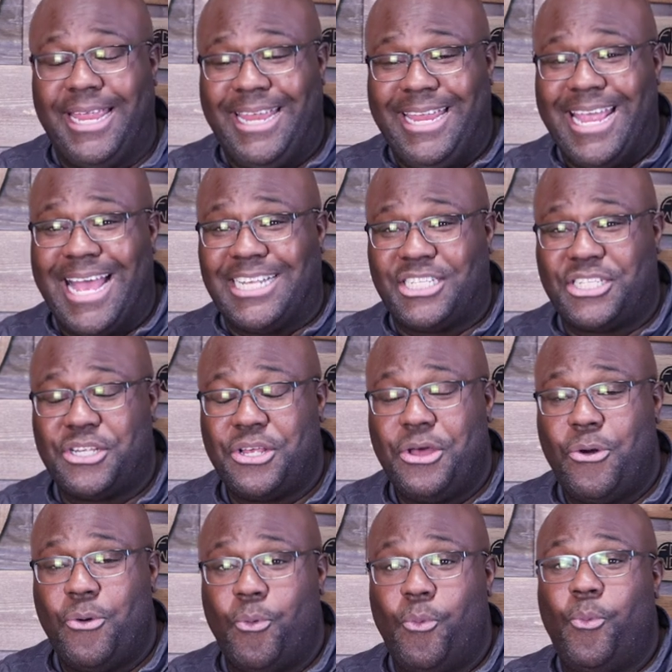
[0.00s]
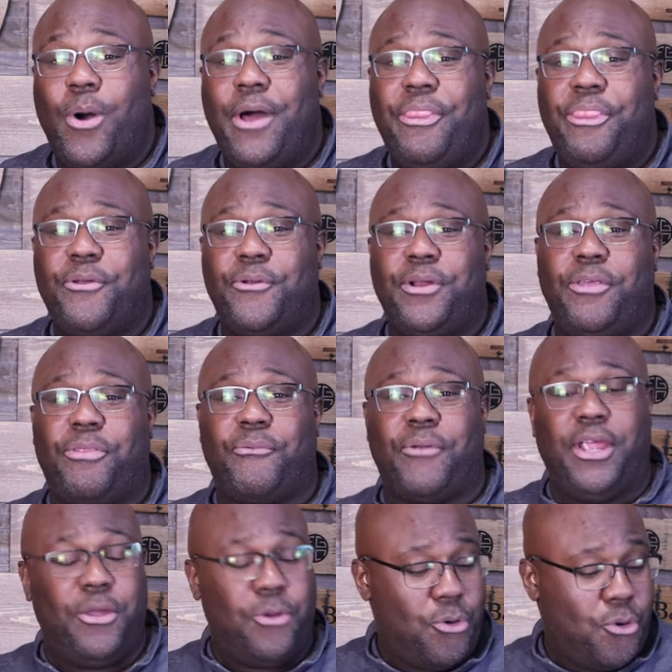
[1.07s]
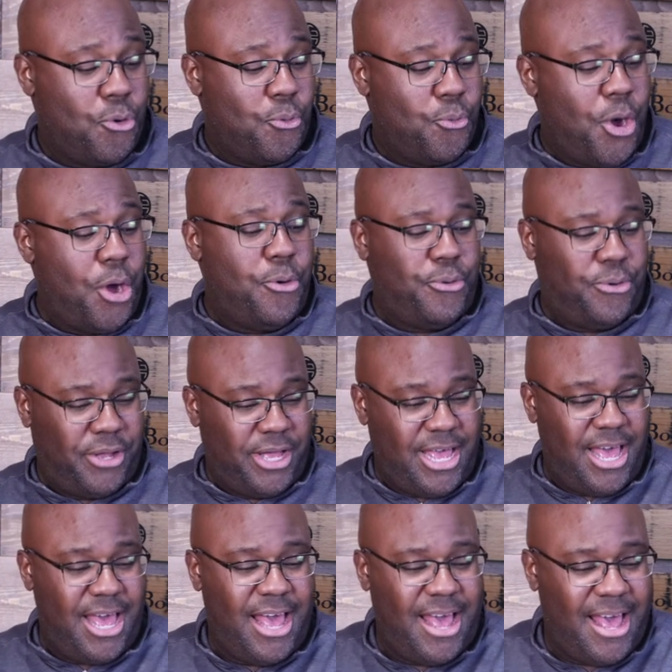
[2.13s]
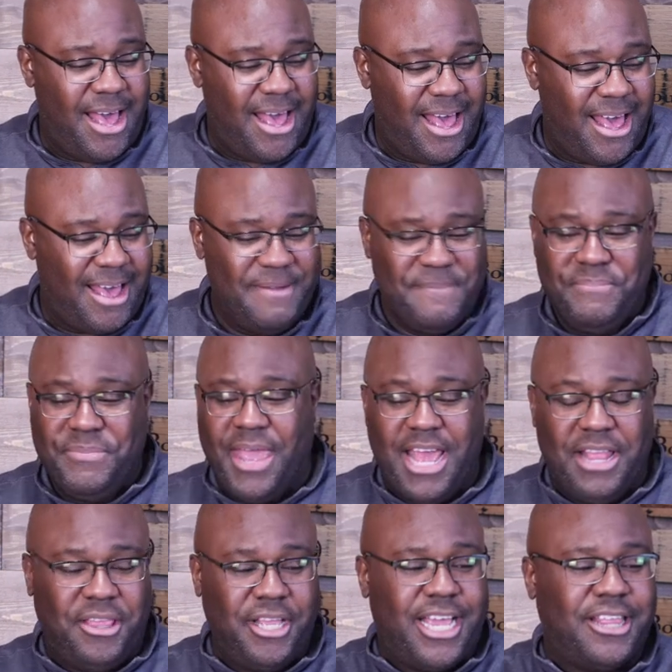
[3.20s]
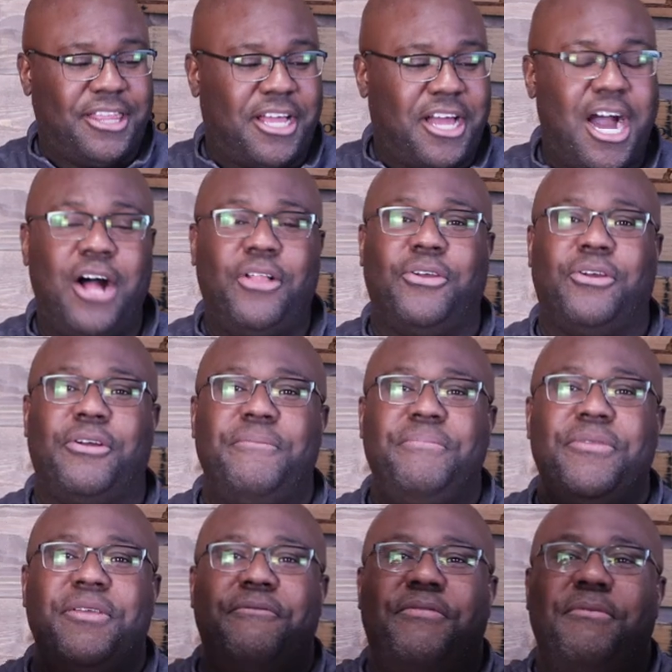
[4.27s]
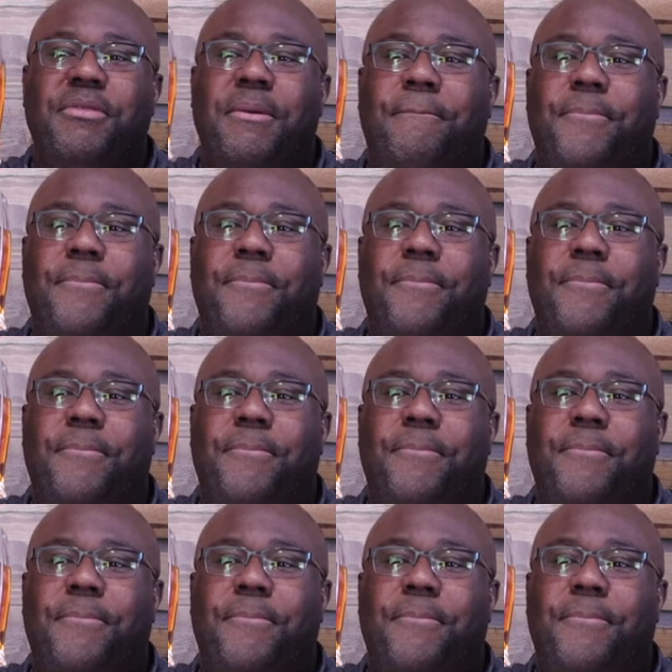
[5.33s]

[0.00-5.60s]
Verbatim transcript: Yes, 133. Woo! And look at the color from the